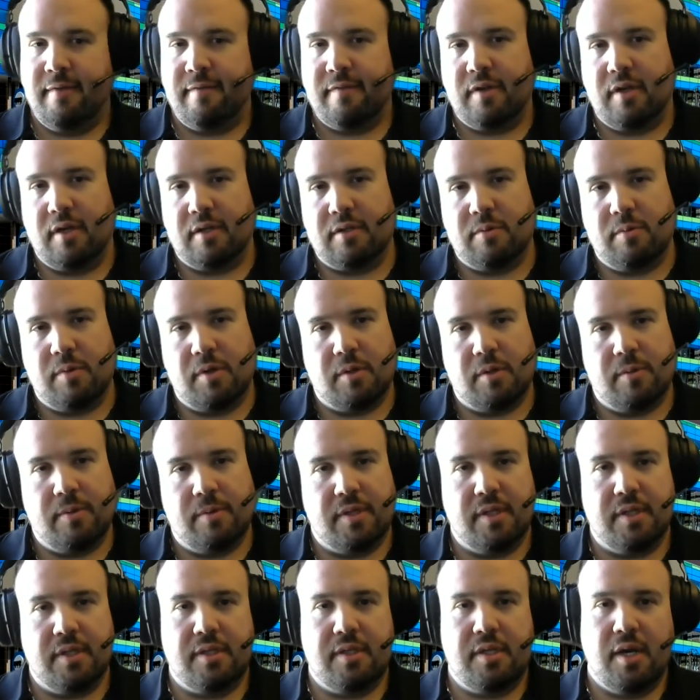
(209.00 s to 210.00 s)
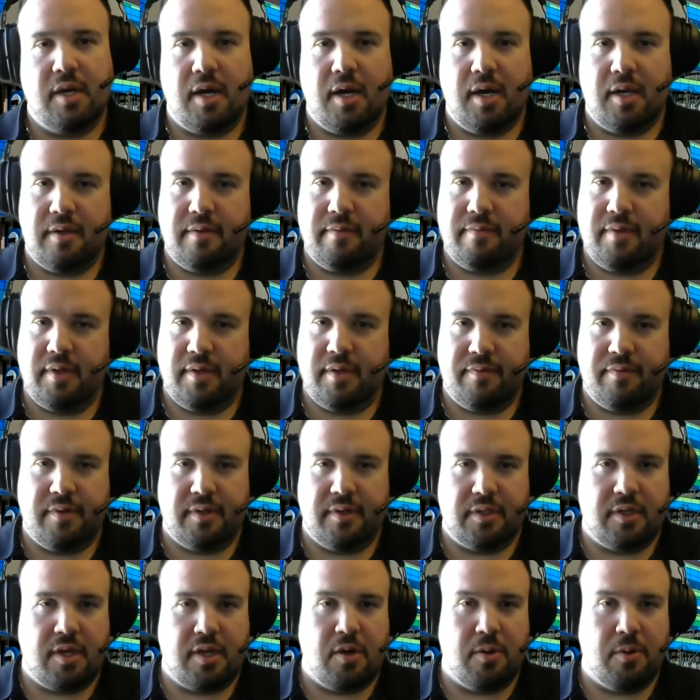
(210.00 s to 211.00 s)
Got to work with a ton of
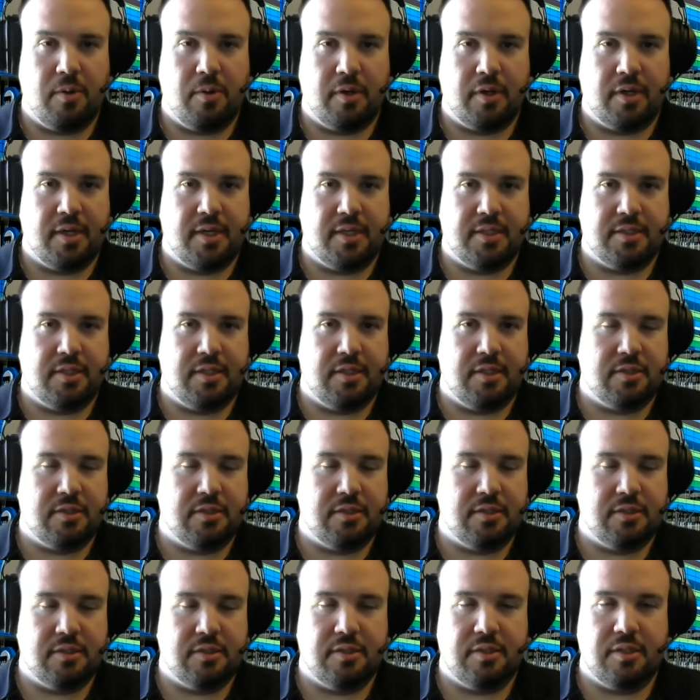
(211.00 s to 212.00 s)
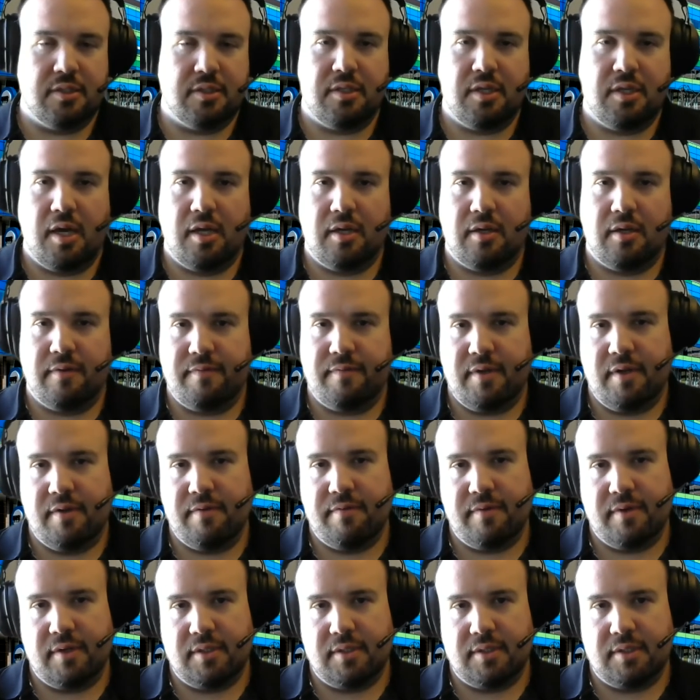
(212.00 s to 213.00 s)
different organizations, a ton of
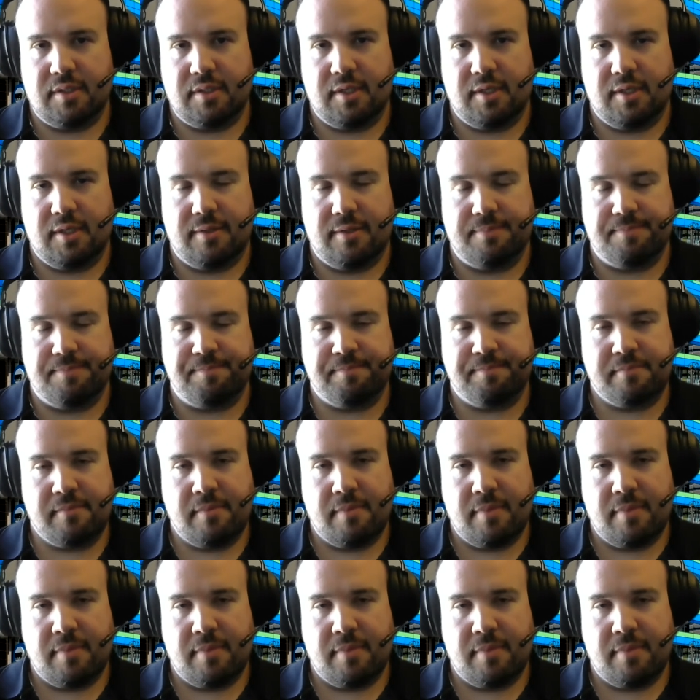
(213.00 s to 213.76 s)
different um,